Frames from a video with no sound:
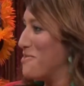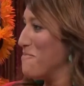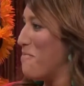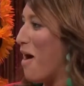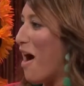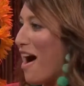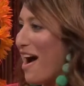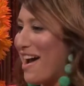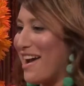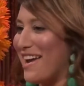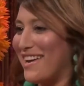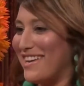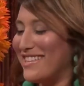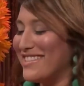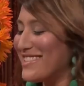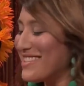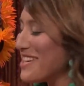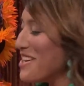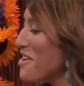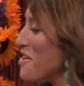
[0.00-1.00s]
in
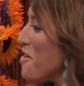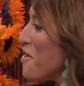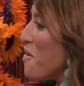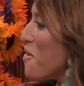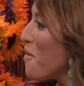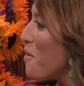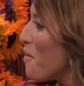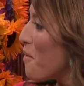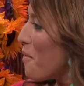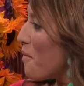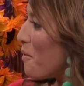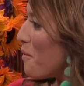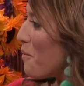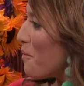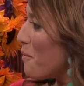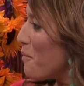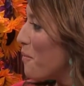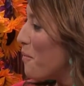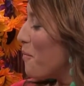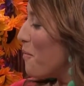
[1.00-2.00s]
mind,
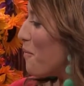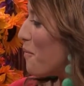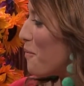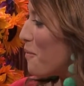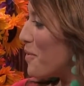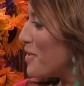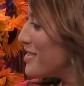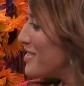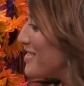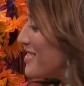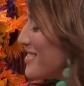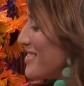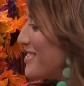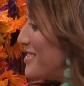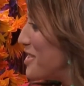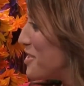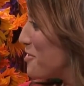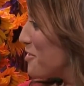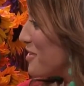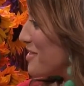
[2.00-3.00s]
what's the
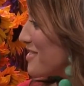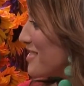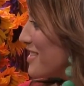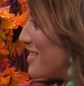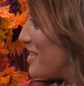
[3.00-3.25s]
secret to